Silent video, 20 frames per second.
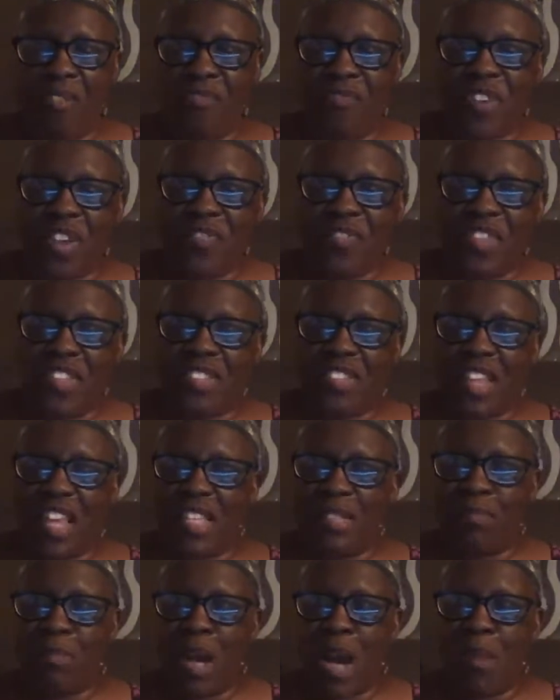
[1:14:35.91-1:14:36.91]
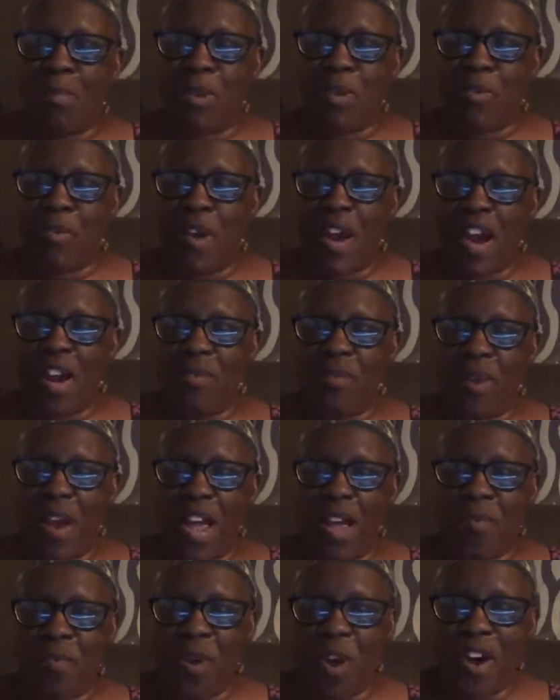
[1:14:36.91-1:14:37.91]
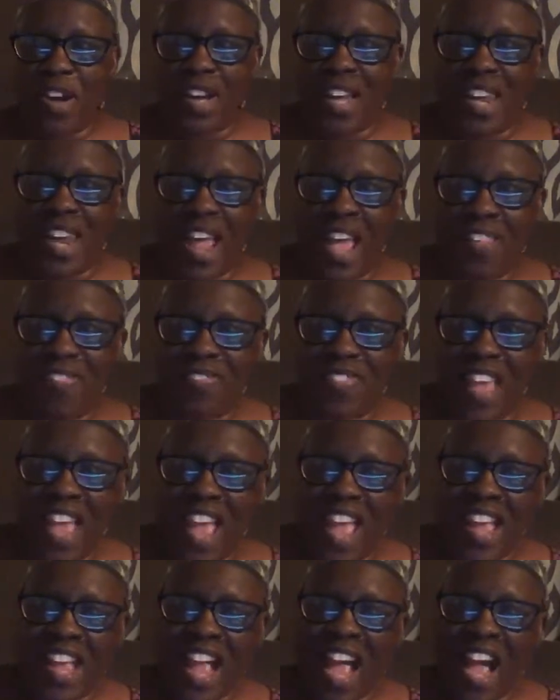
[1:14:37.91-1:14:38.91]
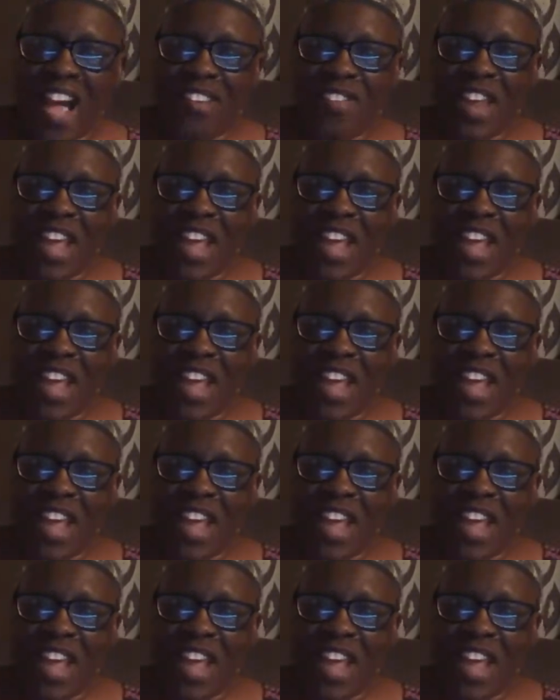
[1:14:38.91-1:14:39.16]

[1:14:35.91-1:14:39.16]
50 says Mama Ray Ray working that thing out.